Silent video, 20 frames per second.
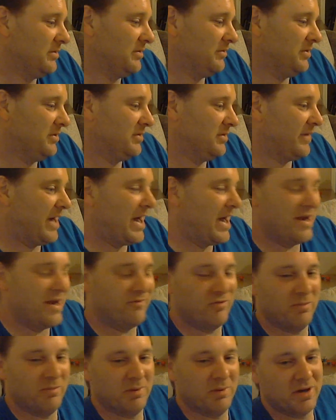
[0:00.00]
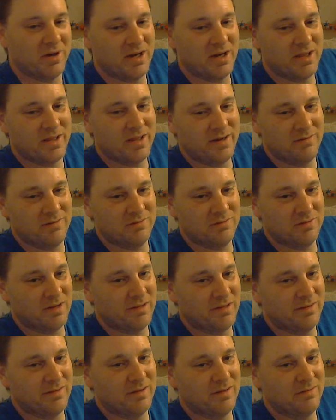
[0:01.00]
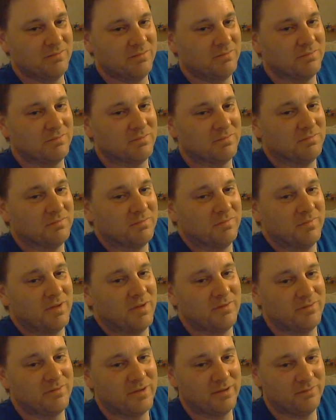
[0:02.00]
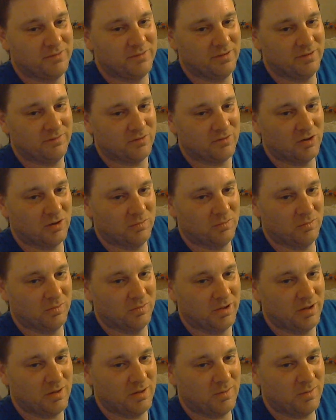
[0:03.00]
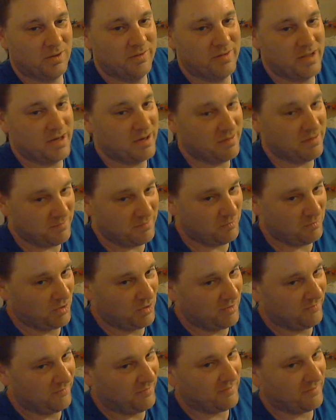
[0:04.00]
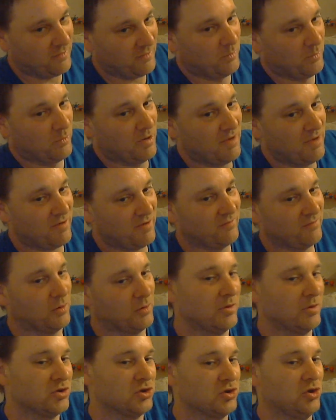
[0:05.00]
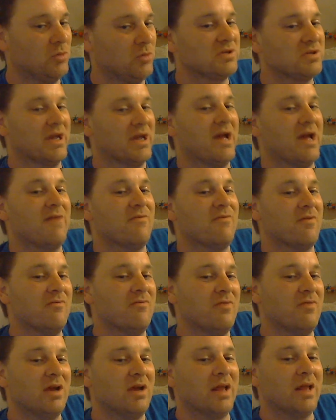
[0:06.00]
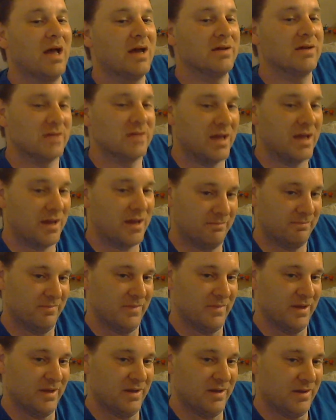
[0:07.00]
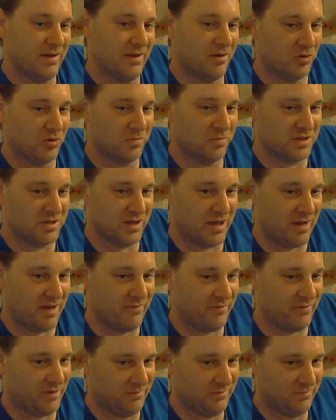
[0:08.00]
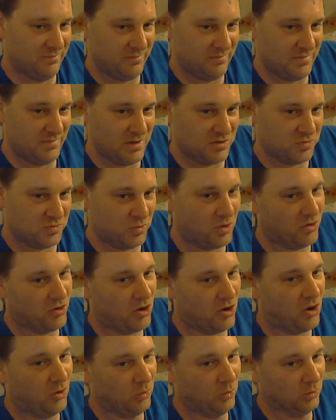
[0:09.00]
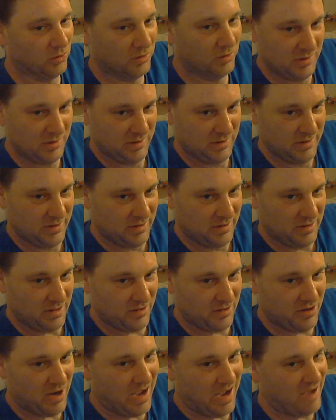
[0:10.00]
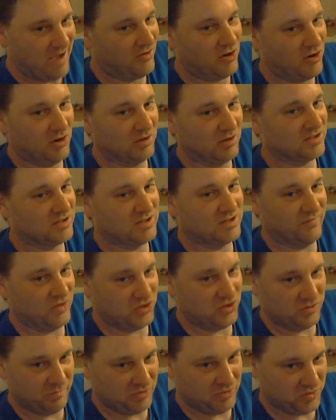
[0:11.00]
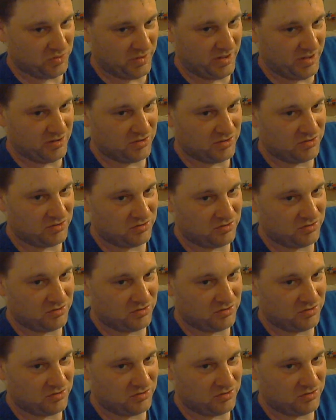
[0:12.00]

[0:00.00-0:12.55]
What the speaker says: divide everybody, and then they've got what they want. Then, and if everyone were to come together and realise that, come together as one whole, and not have all this division between us and